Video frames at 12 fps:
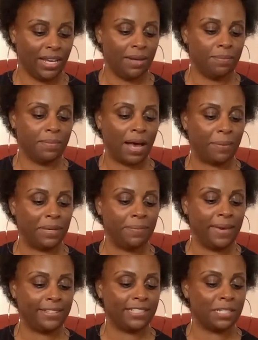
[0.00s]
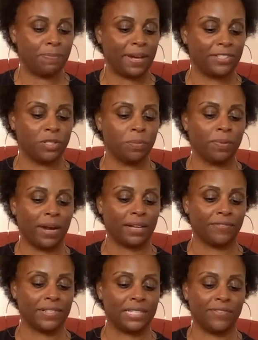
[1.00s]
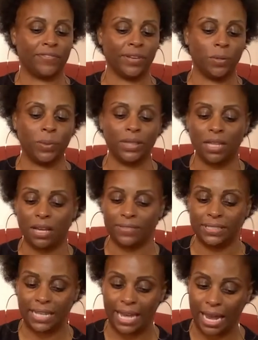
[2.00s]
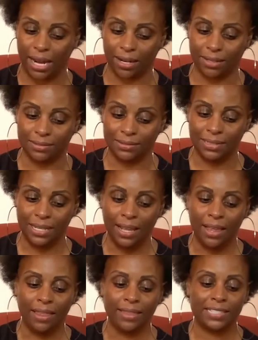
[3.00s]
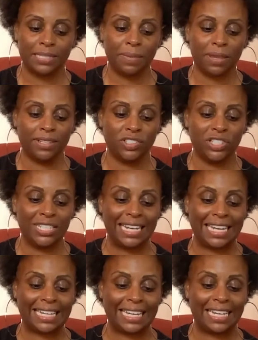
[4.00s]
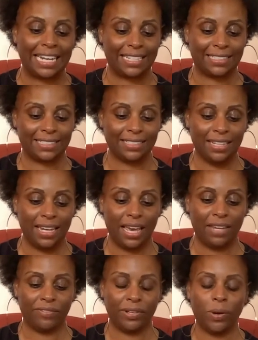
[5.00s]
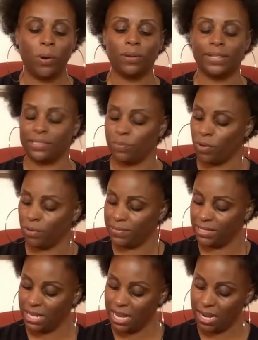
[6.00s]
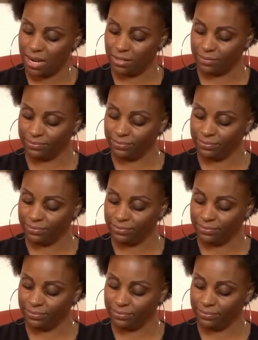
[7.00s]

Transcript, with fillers: Mommy makes a special breakfast filled with love and care. The smell of chilaquiles and frijoles warms the air.